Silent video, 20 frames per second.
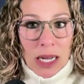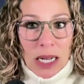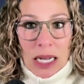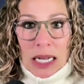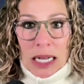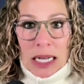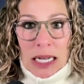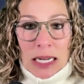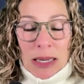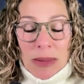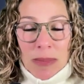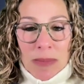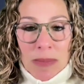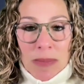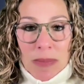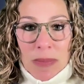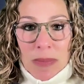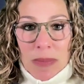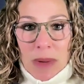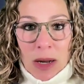
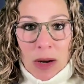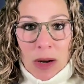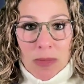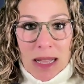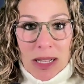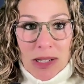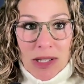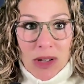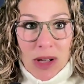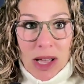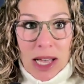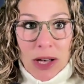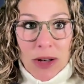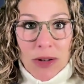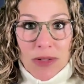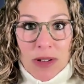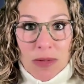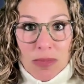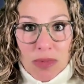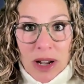Our mental
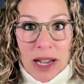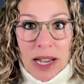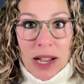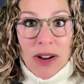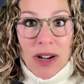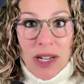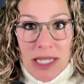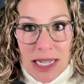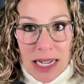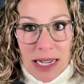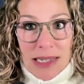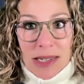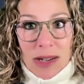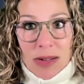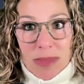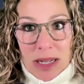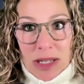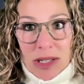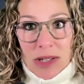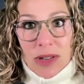health, to prioritize our
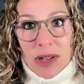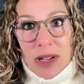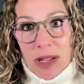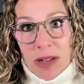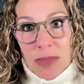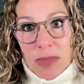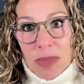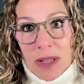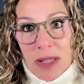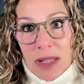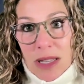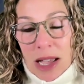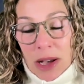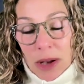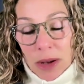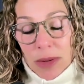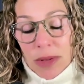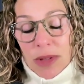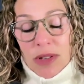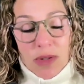mental
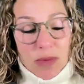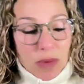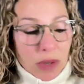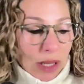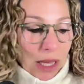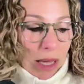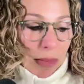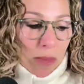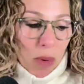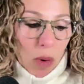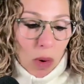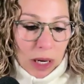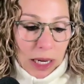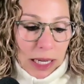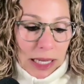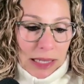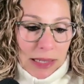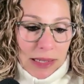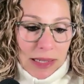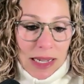health is really
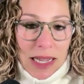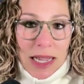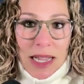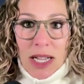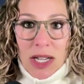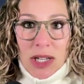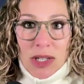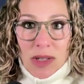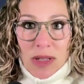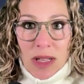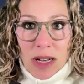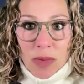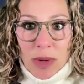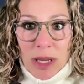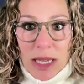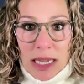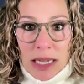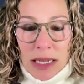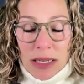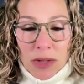important so that we
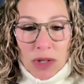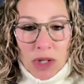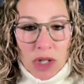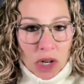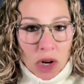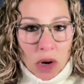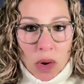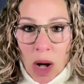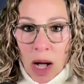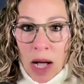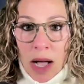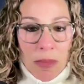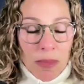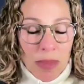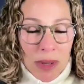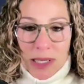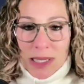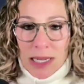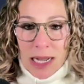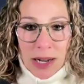can show
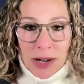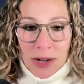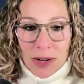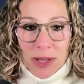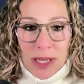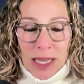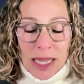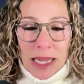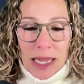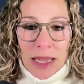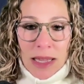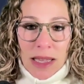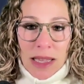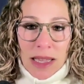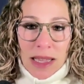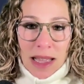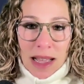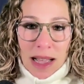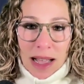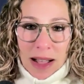up entirely
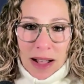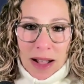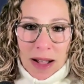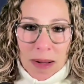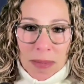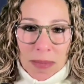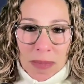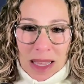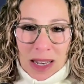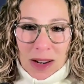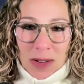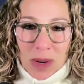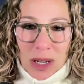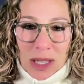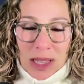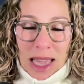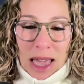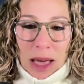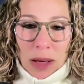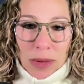in a
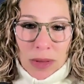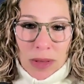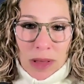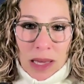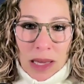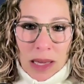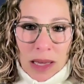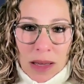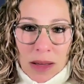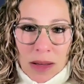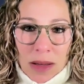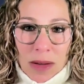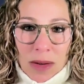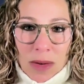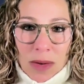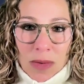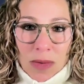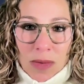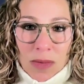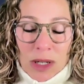really healthy,
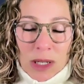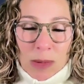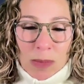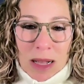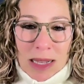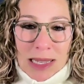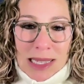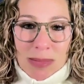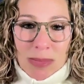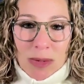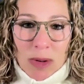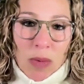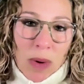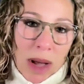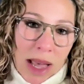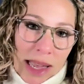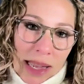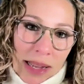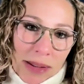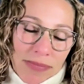responsible
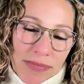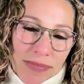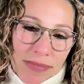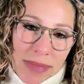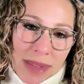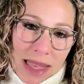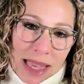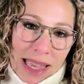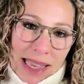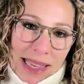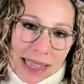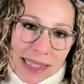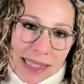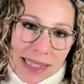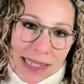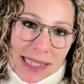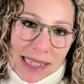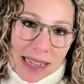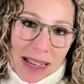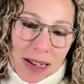way.
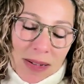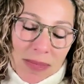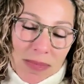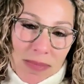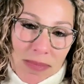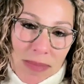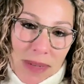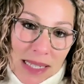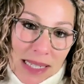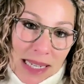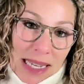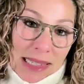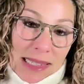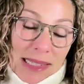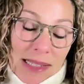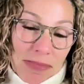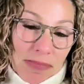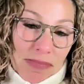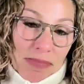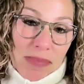And it
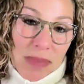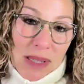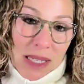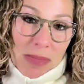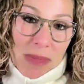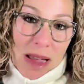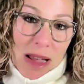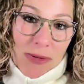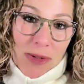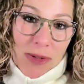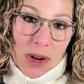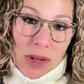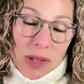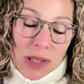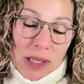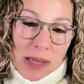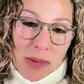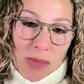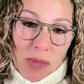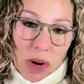takes some
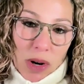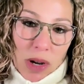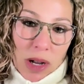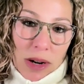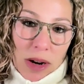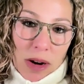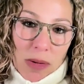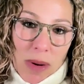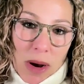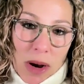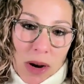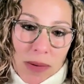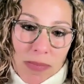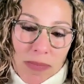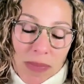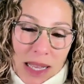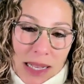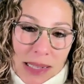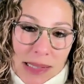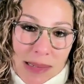effort, some work on our part,
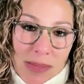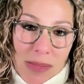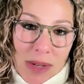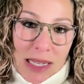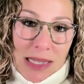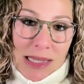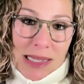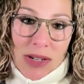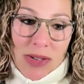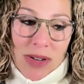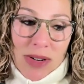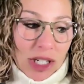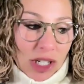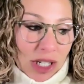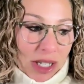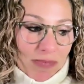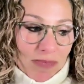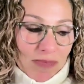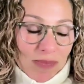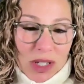and some
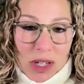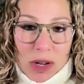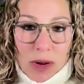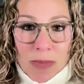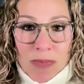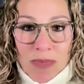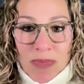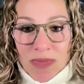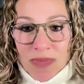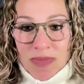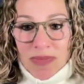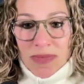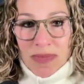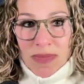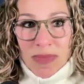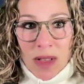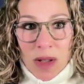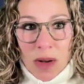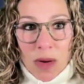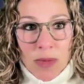consideration. So
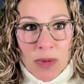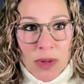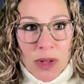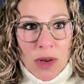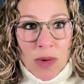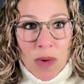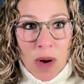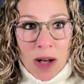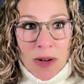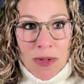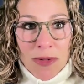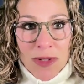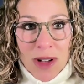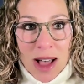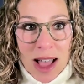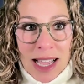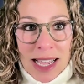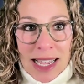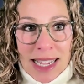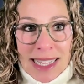hopefully you all
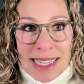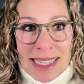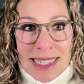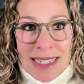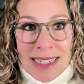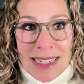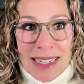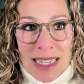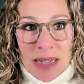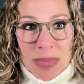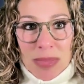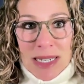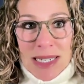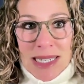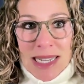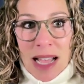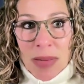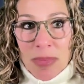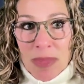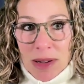find my
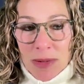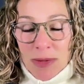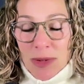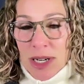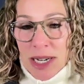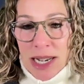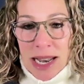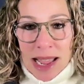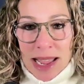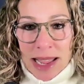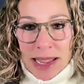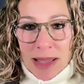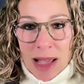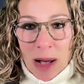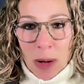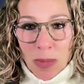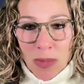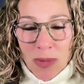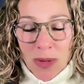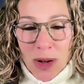topic for today
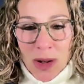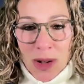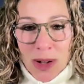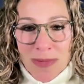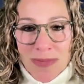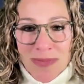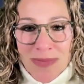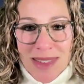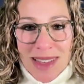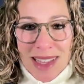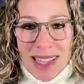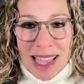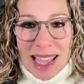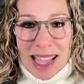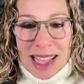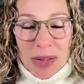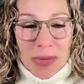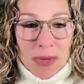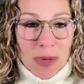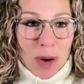helpful
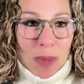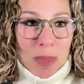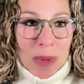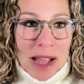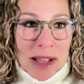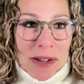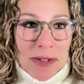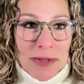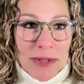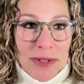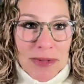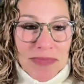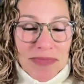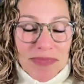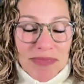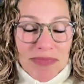and informative.